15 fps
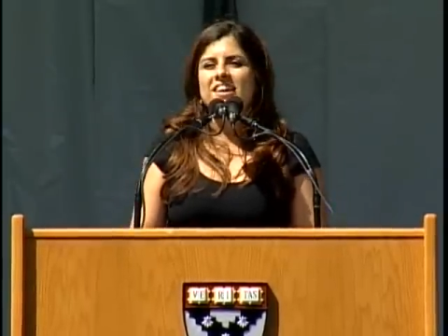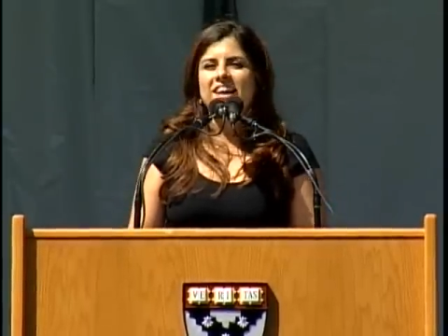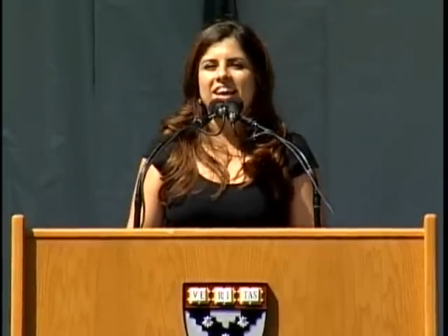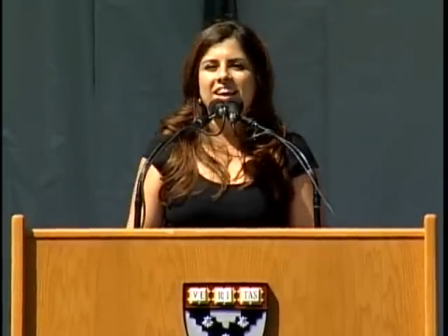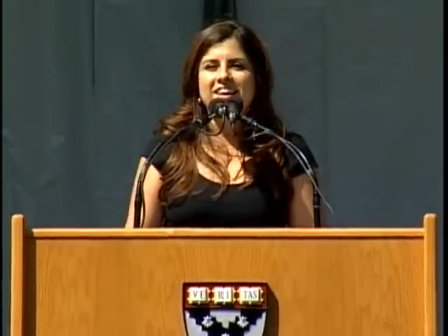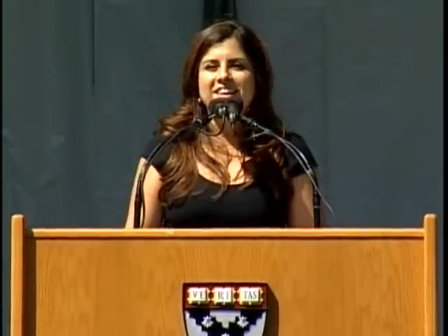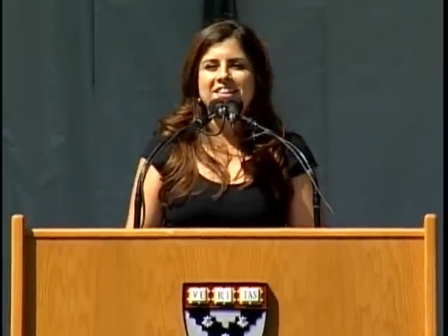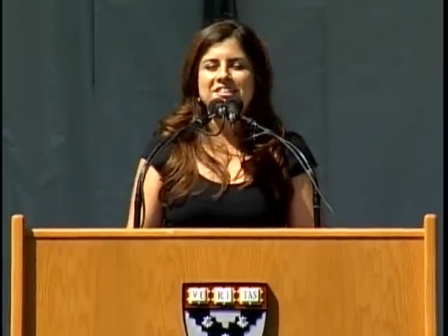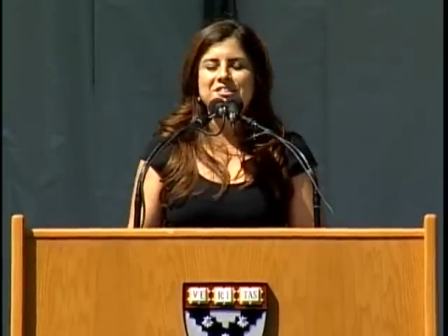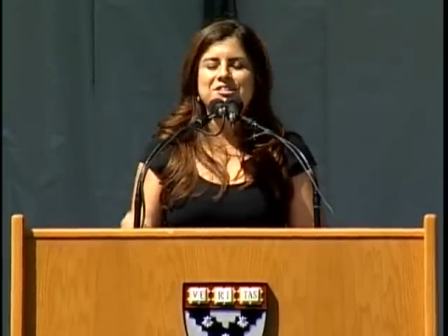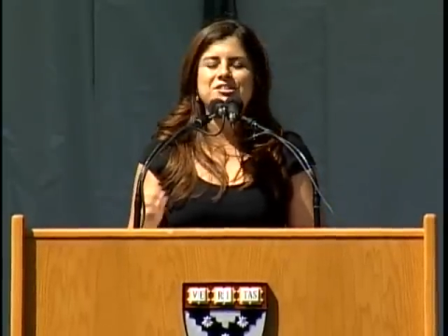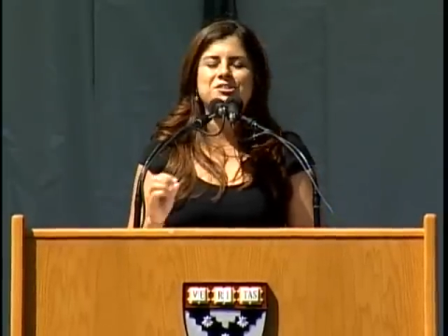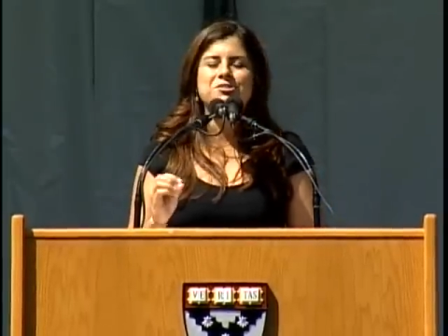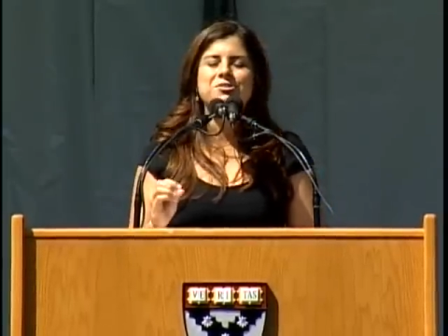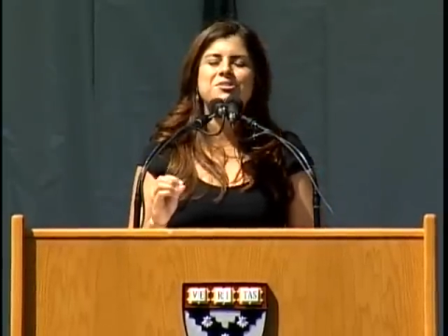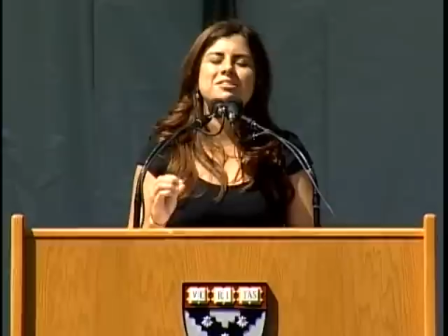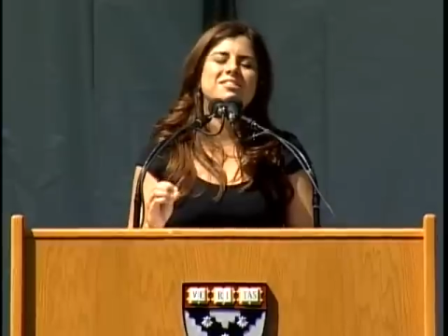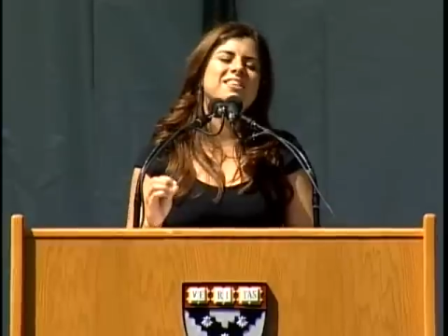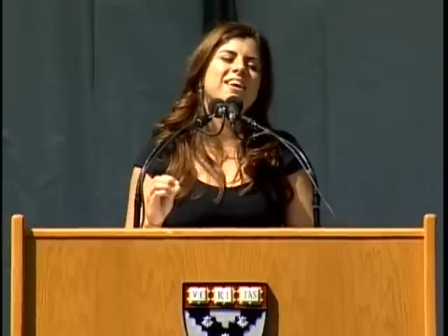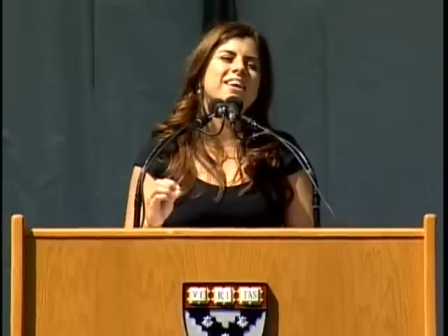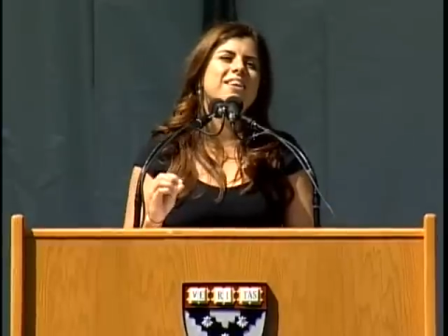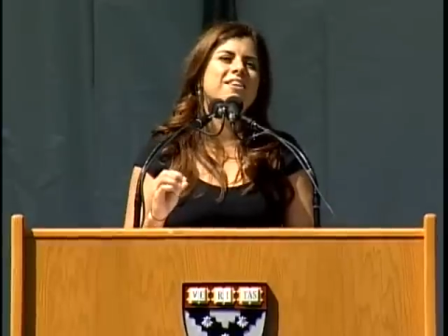And as soon as
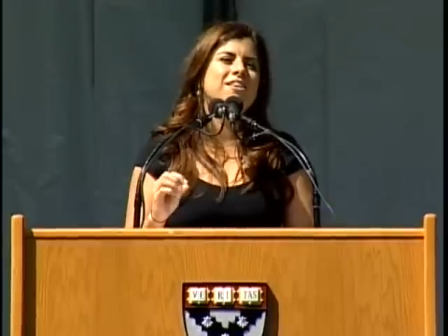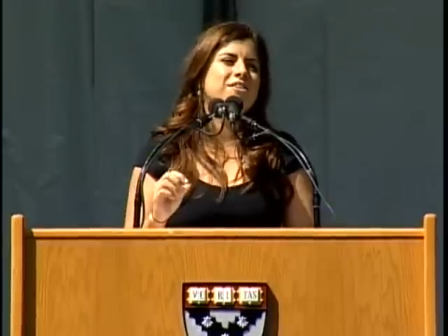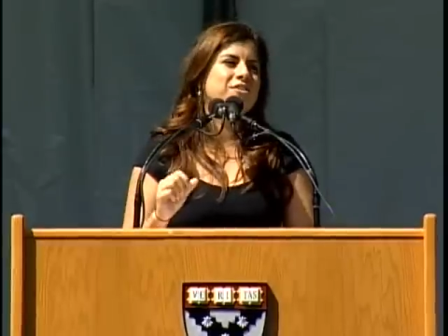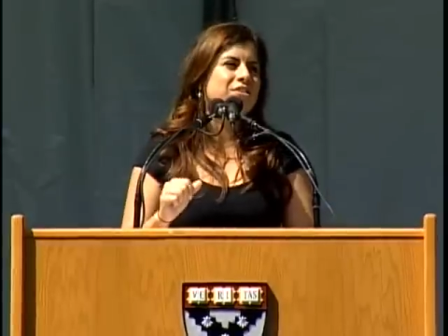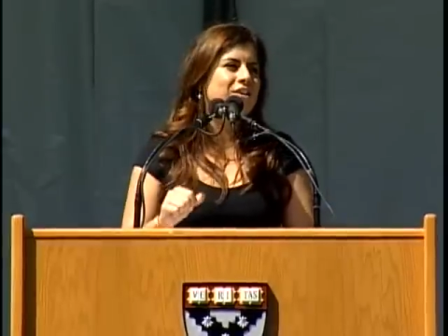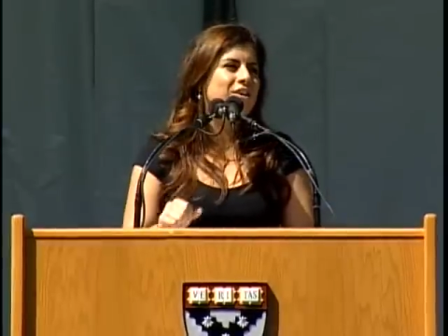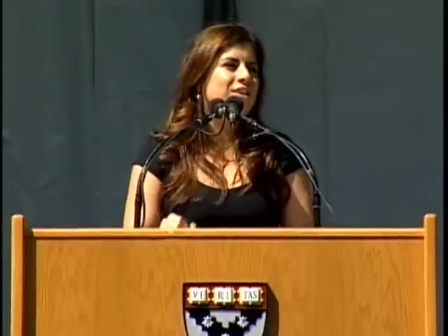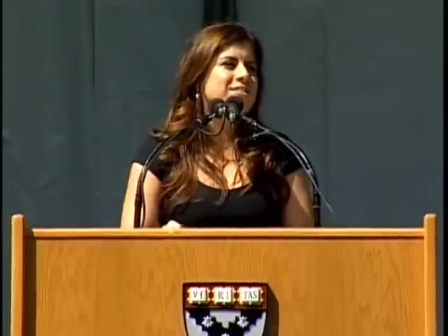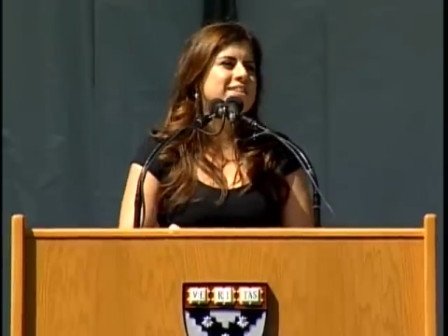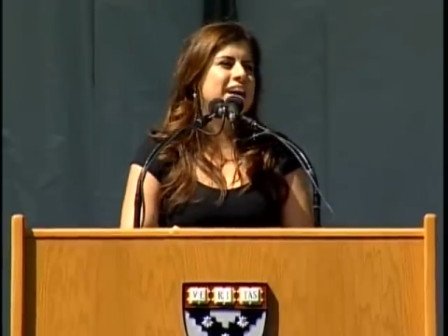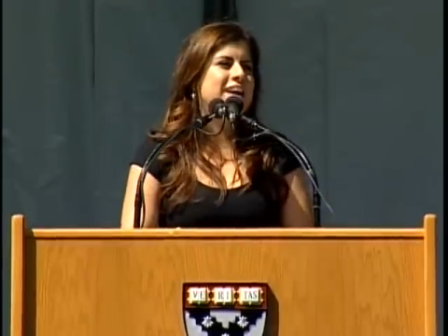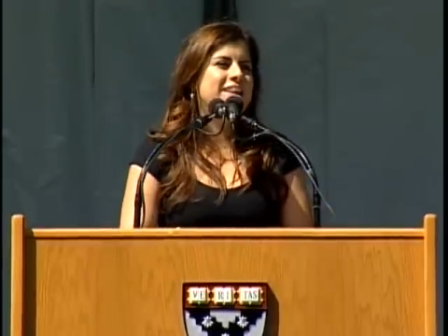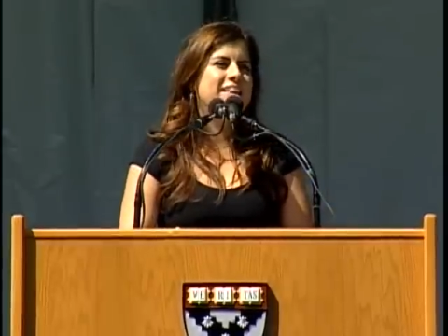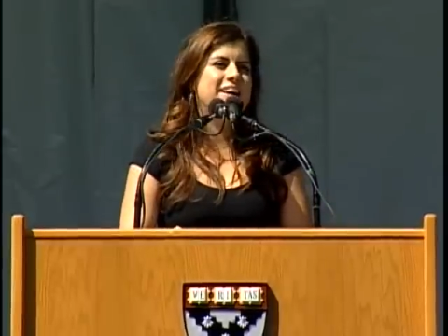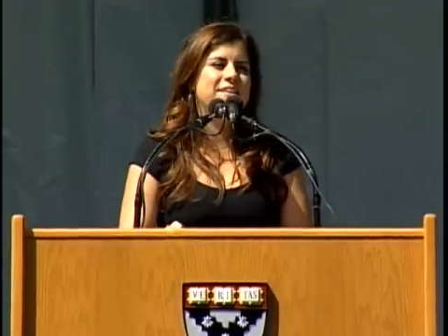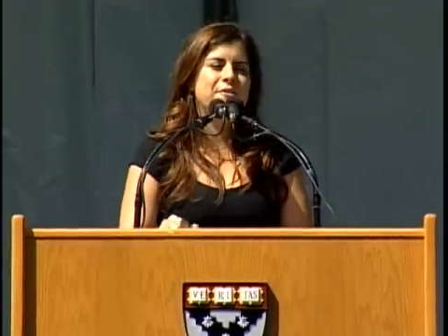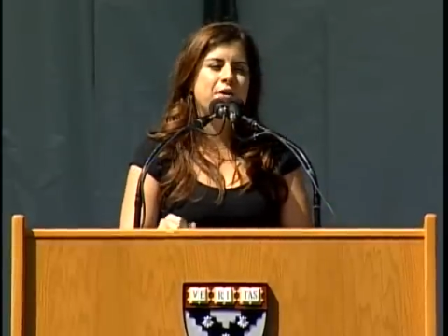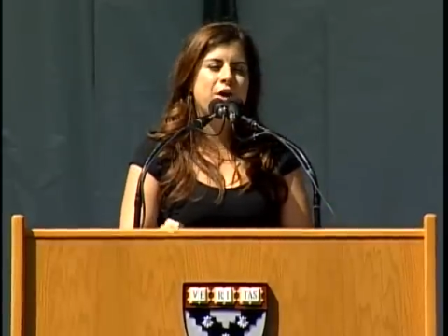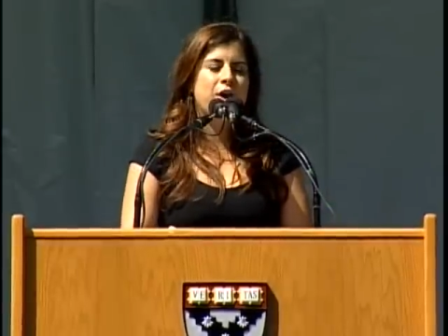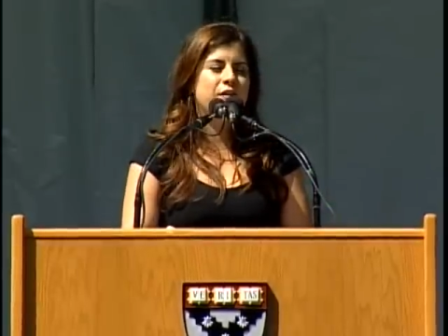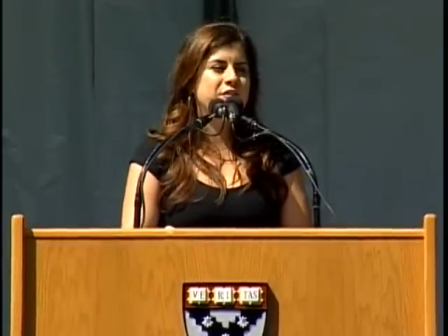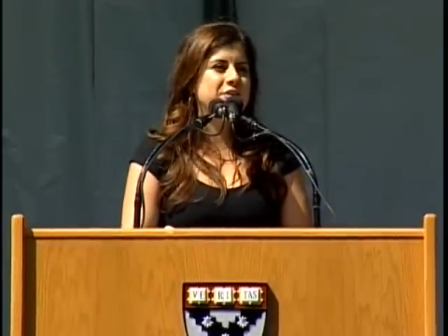I crawled out of that
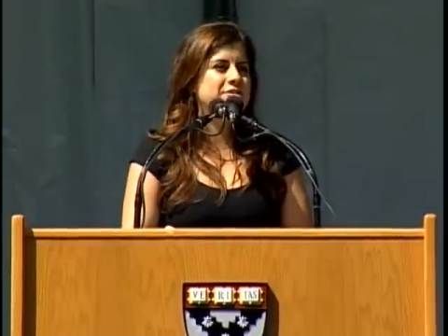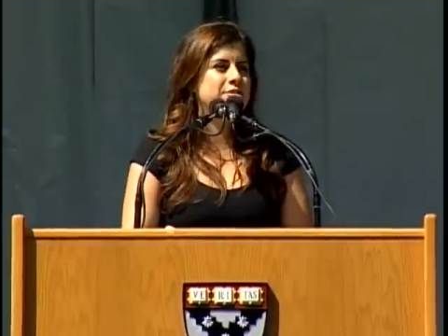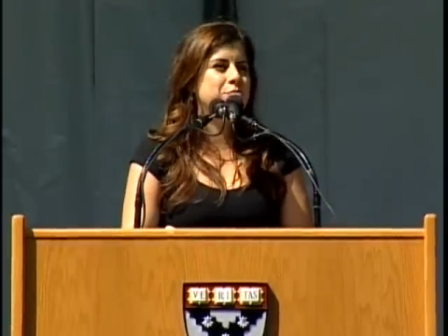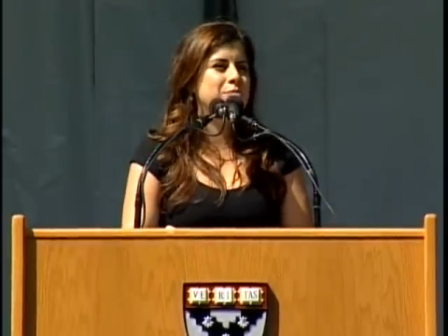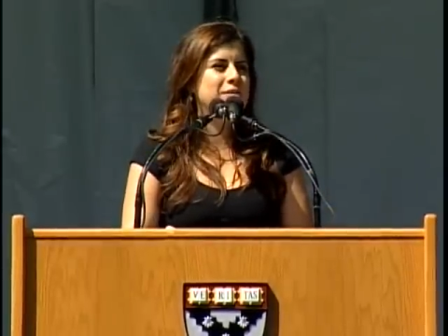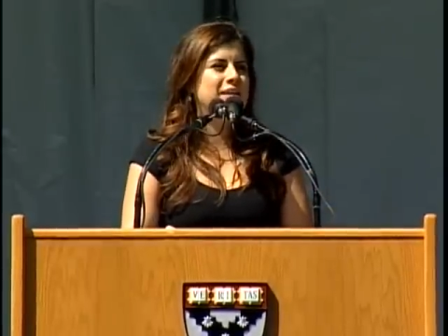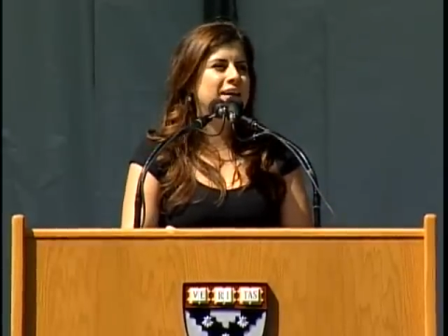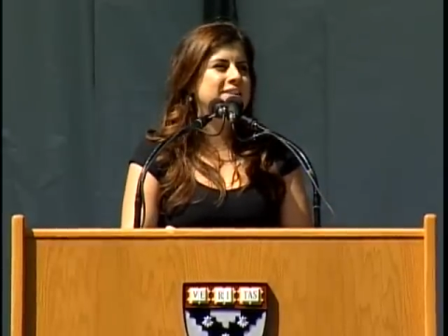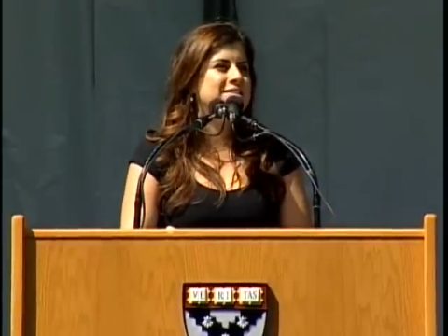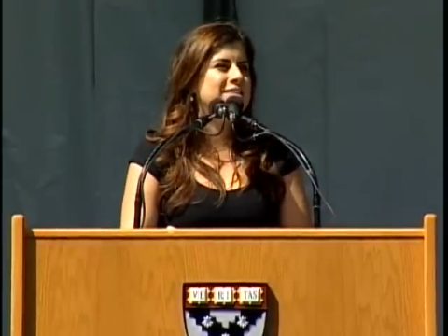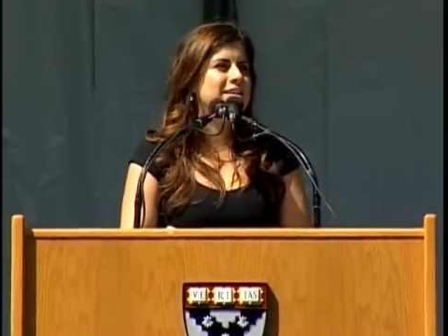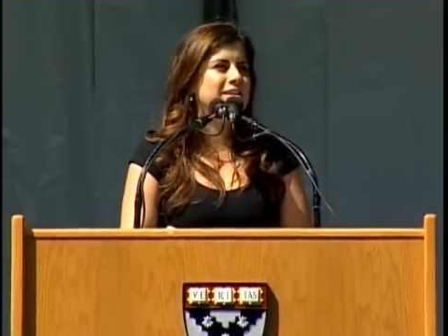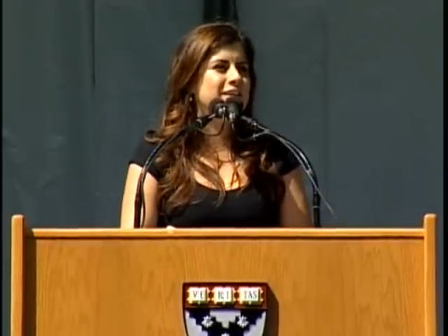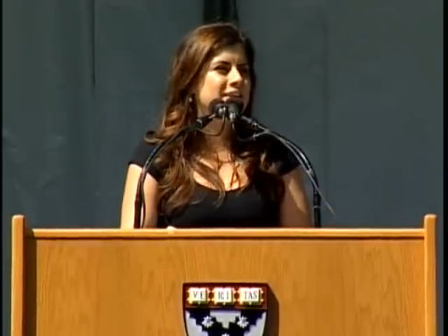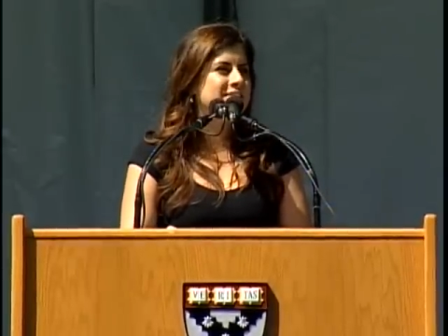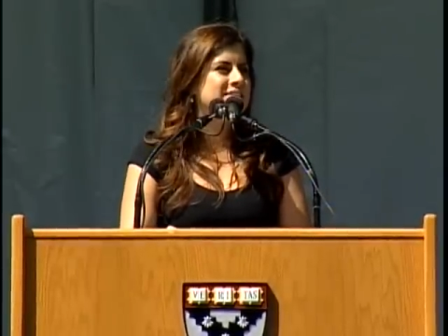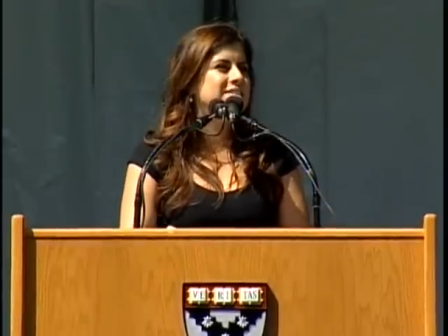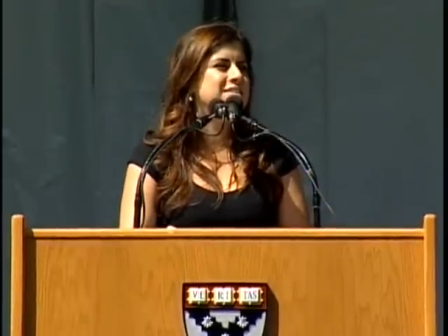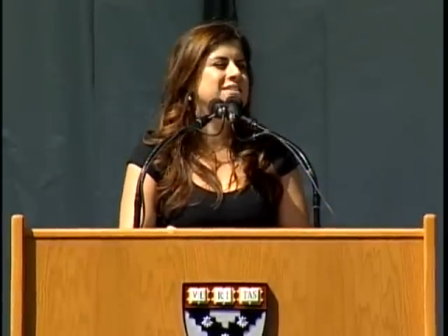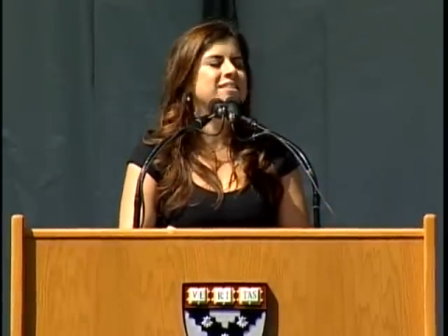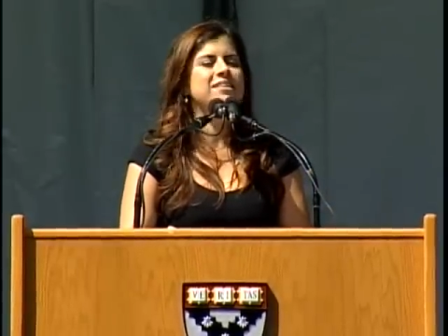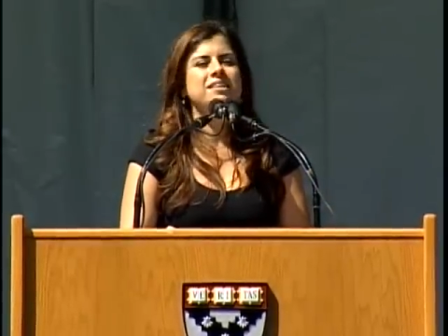office supplies closet